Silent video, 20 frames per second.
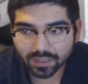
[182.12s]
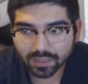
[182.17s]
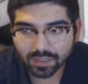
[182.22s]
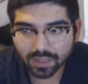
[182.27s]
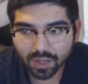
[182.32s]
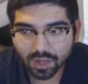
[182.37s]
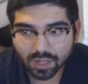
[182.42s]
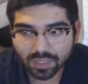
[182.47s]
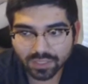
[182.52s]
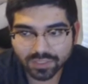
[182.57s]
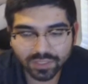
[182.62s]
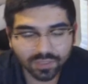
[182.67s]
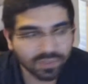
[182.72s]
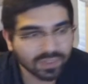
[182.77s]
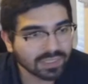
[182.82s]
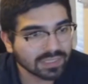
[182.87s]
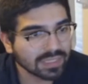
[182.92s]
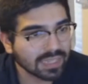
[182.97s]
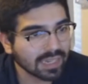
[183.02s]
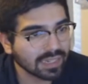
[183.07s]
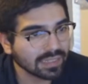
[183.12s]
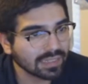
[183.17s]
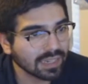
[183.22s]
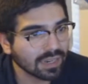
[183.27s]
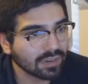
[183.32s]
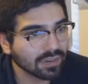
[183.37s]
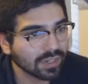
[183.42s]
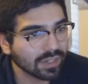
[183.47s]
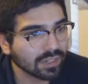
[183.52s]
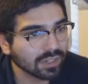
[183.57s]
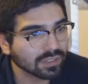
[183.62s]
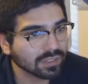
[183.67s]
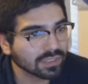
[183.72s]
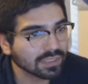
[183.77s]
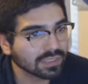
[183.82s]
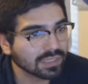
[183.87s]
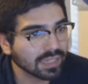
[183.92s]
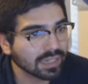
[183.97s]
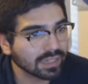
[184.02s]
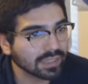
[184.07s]
Also, this sign down here does
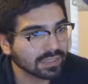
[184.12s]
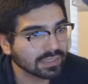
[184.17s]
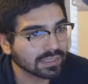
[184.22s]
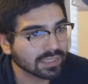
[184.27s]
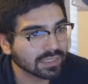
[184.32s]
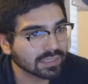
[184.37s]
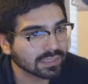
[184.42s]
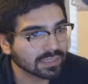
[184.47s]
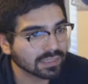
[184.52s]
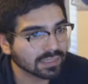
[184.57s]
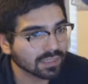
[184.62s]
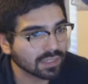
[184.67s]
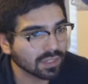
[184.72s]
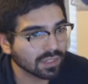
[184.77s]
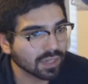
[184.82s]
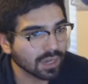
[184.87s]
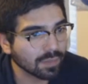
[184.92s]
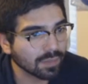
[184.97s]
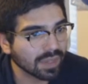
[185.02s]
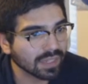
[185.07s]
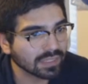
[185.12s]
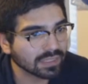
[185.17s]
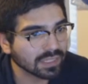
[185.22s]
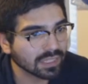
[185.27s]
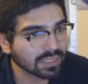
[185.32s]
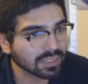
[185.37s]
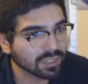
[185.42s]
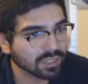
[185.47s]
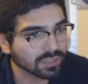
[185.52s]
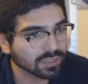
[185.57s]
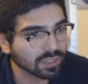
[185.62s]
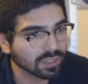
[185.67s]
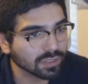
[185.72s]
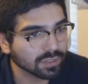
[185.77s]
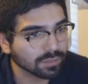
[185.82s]
not exist on a base set Charizard.